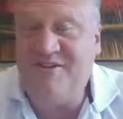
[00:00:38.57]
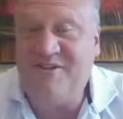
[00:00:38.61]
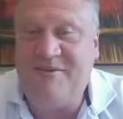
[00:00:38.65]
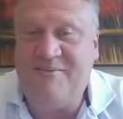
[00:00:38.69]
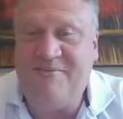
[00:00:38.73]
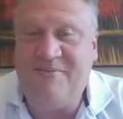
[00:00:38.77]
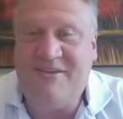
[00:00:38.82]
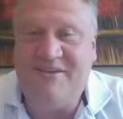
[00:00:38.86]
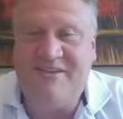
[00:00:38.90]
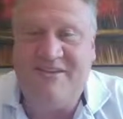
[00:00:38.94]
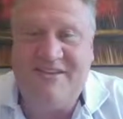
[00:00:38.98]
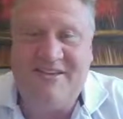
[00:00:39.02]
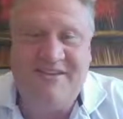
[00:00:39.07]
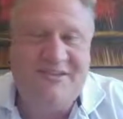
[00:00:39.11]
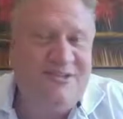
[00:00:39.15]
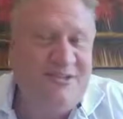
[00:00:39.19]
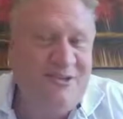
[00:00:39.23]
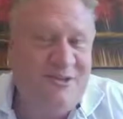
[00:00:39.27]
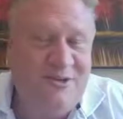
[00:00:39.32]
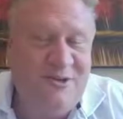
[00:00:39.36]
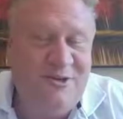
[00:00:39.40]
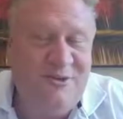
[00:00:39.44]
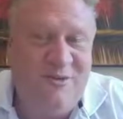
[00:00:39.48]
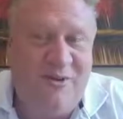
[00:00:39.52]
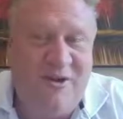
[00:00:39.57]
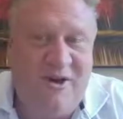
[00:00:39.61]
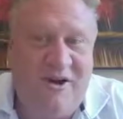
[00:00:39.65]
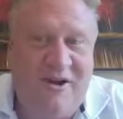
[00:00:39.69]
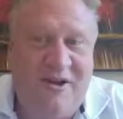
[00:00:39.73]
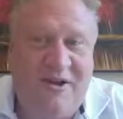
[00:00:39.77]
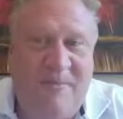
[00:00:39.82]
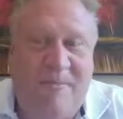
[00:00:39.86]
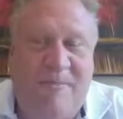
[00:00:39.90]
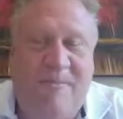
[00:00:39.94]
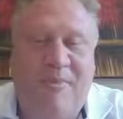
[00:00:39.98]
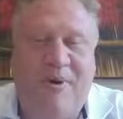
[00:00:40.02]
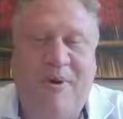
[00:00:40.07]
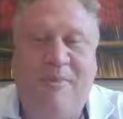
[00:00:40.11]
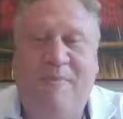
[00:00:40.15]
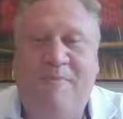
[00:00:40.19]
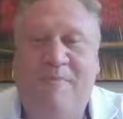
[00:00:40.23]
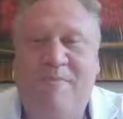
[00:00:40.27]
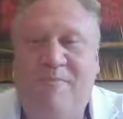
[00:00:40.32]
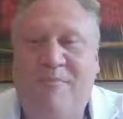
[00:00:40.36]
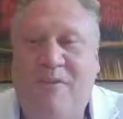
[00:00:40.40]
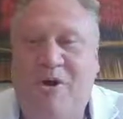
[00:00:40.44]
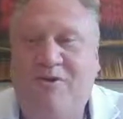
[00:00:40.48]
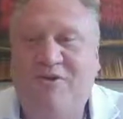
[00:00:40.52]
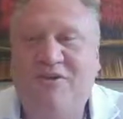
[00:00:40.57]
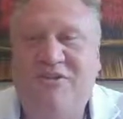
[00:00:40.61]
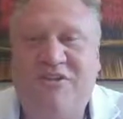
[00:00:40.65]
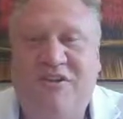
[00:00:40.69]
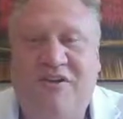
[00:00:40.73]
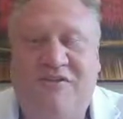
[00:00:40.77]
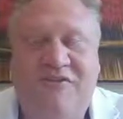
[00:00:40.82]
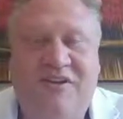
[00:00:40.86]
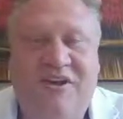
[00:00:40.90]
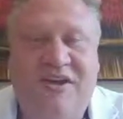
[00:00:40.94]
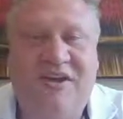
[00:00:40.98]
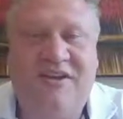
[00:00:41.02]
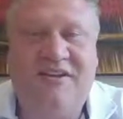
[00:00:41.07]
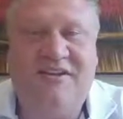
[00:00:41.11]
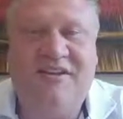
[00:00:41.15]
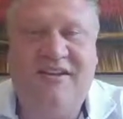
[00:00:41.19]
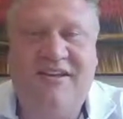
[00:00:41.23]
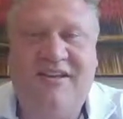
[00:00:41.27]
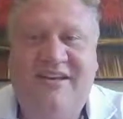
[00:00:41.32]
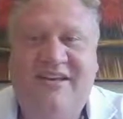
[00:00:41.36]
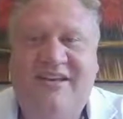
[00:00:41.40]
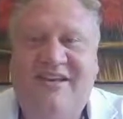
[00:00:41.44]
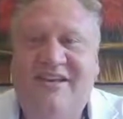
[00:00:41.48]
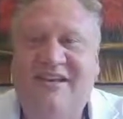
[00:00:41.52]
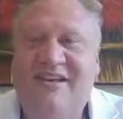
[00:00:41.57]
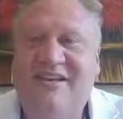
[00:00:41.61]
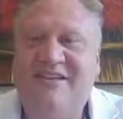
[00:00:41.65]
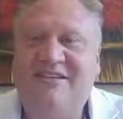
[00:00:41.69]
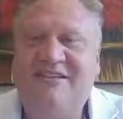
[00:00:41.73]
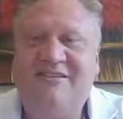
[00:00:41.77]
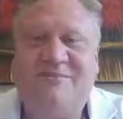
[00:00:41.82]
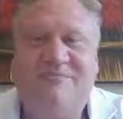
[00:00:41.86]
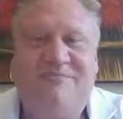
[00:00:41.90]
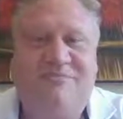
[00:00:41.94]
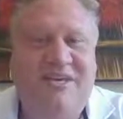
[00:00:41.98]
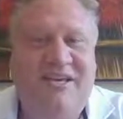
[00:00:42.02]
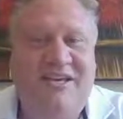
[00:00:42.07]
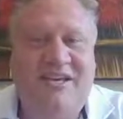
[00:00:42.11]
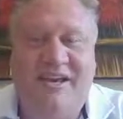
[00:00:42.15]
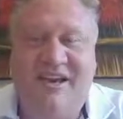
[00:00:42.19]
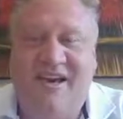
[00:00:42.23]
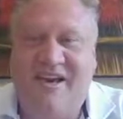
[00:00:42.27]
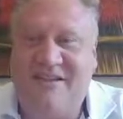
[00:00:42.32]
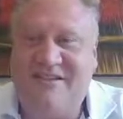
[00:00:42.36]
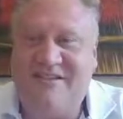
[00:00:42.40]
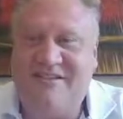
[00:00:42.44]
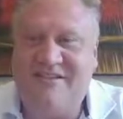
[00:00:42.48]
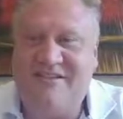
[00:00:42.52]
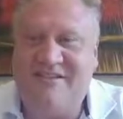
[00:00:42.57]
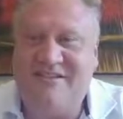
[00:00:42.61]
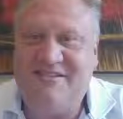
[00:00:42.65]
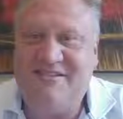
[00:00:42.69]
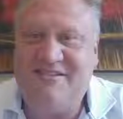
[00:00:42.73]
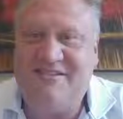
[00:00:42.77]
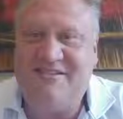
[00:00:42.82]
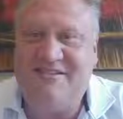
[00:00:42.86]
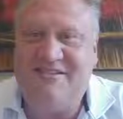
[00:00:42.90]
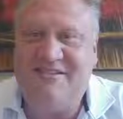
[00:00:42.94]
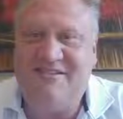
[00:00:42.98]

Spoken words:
some of the things do work, but most of it is BS.